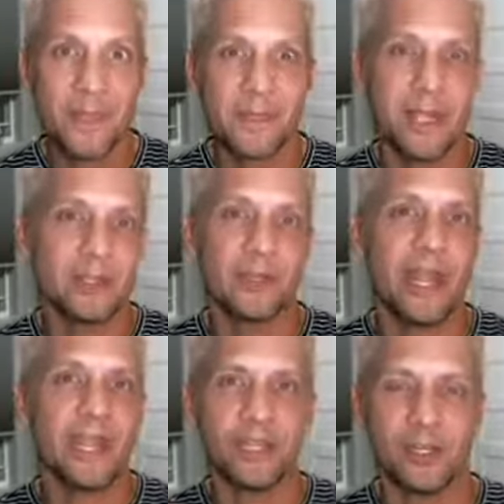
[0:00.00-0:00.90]
that you're
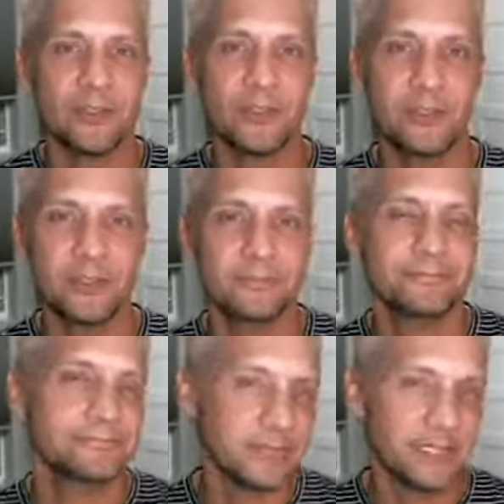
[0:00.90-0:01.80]
hanging on to,
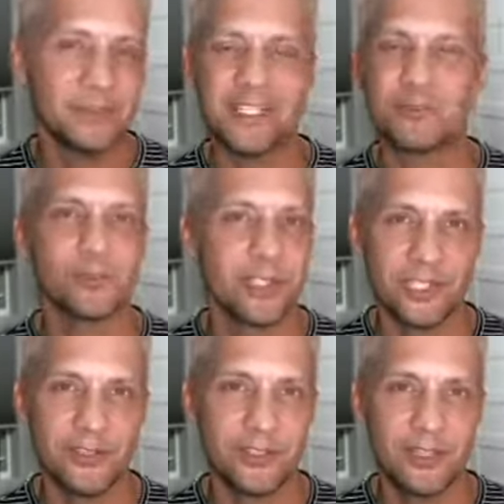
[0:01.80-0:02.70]
but it's really
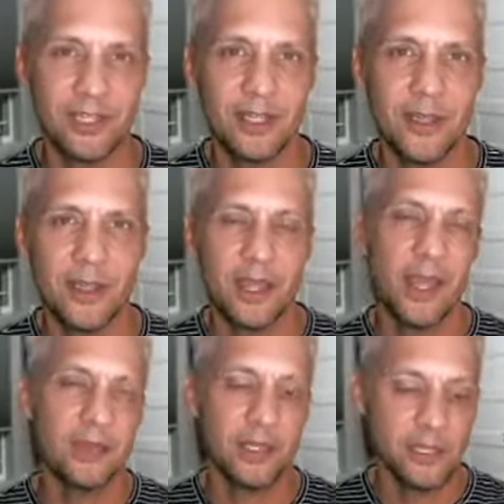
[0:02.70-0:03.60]
easy.
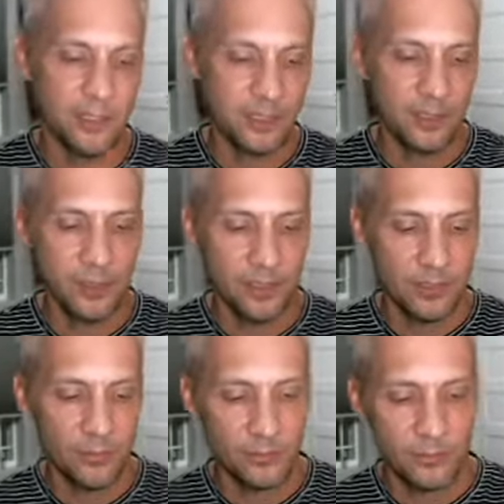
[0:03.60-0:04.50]
And then
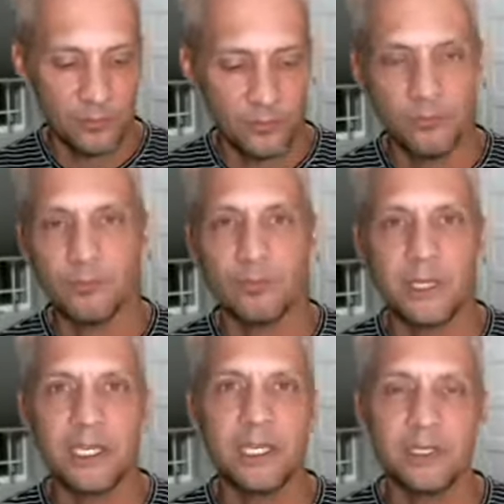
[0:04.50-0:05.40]

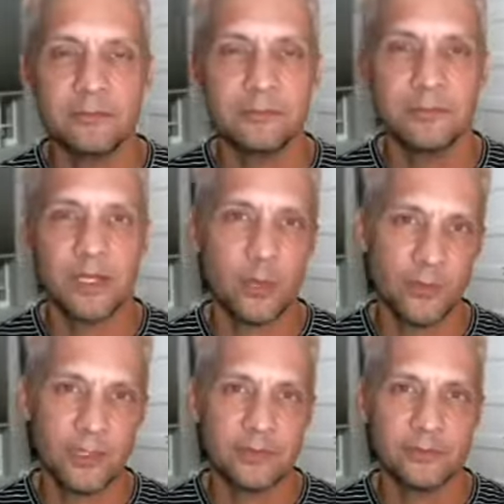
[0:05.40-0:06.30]
eating
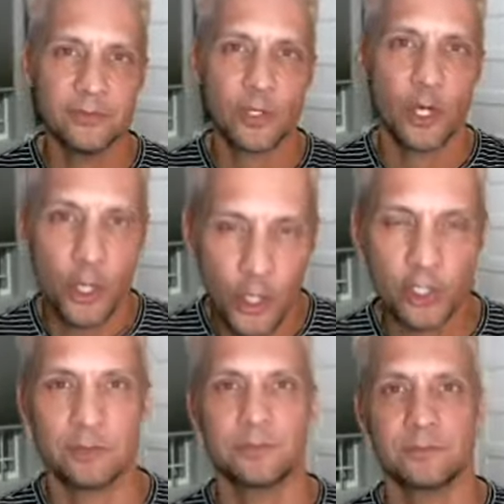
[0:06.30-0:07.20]
healthy,
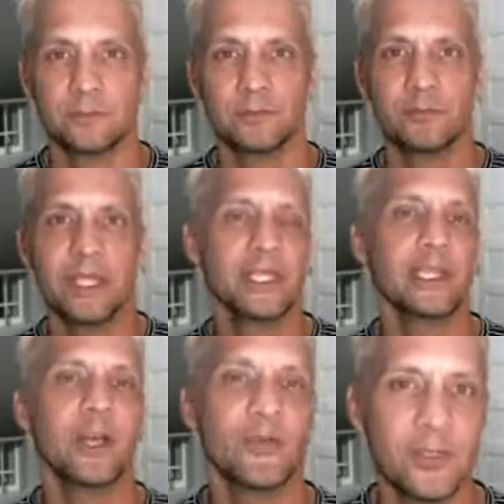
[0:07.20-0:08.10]
making
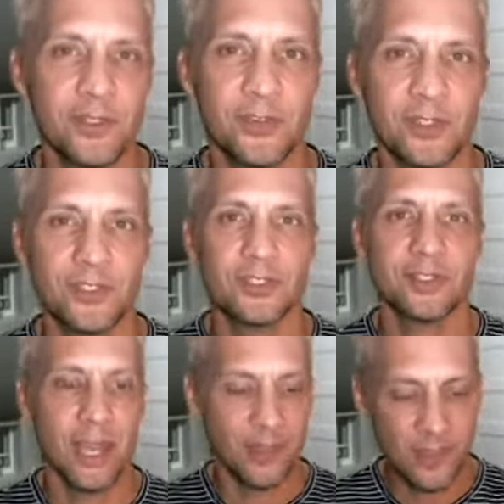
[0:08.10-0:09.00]
healthy decisions,
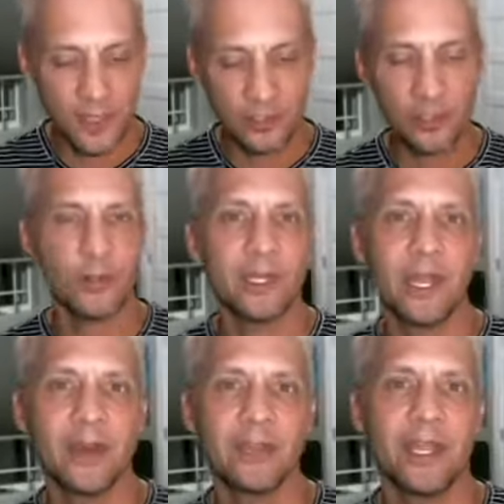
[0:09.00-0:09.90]
and then going
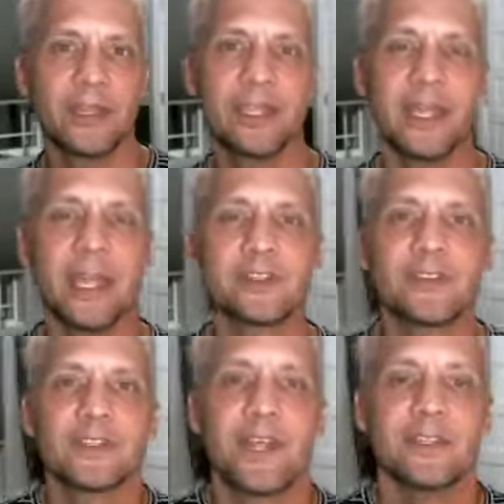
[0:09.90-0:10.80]
out and then
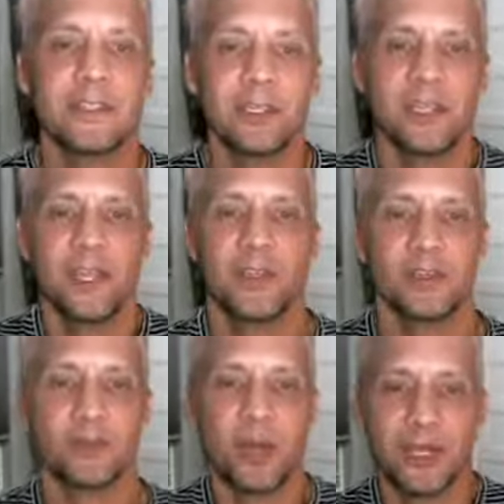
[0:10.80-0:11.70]
exercising this
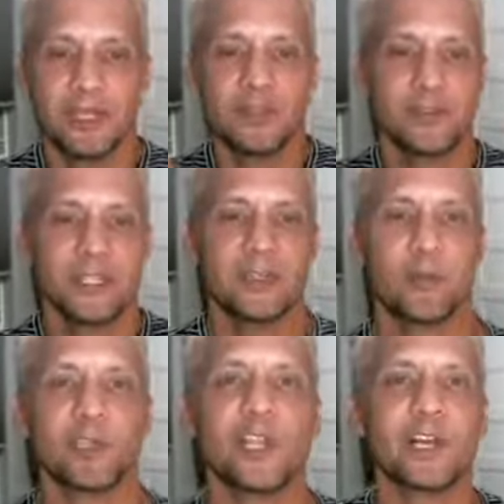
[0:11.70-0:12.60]
body, this thing that
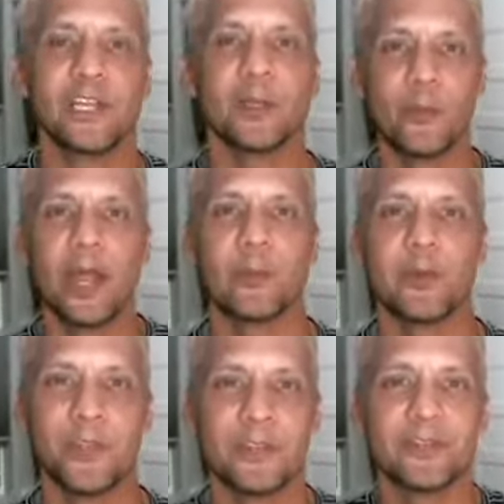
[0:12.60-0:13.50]
we're lugging around
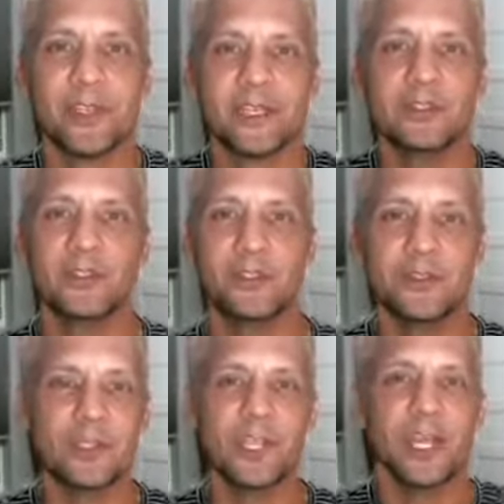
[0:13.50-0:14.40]
with us, like
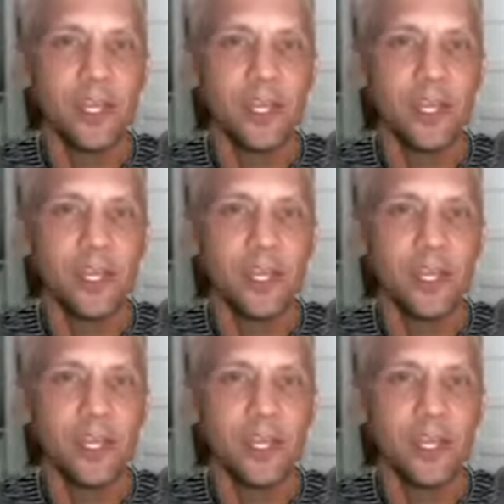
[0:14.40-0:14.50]
using it,